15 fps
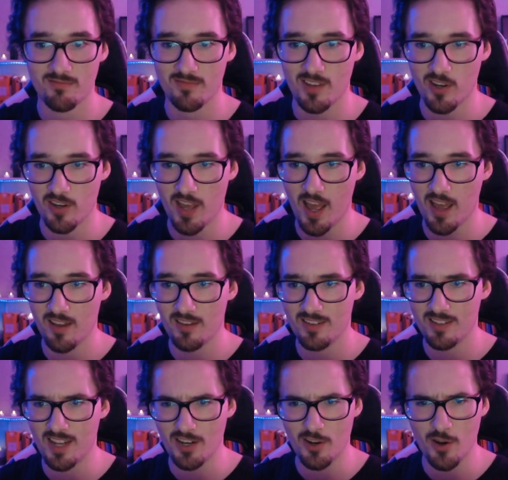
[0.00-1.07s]
Okay.
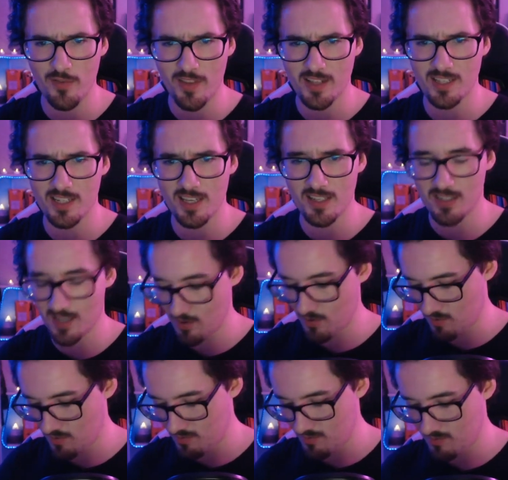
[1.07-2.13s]
I don't know if that's DC
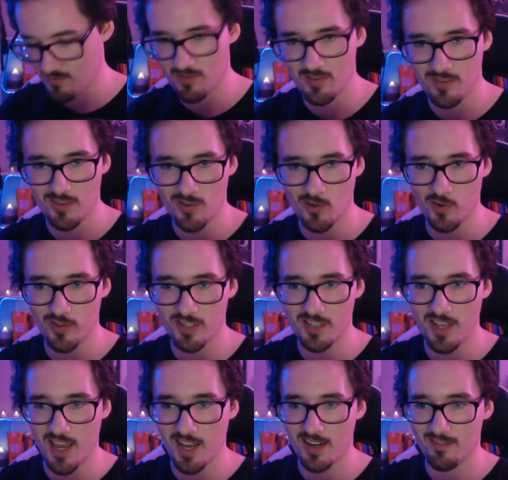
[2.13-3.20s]
or the state.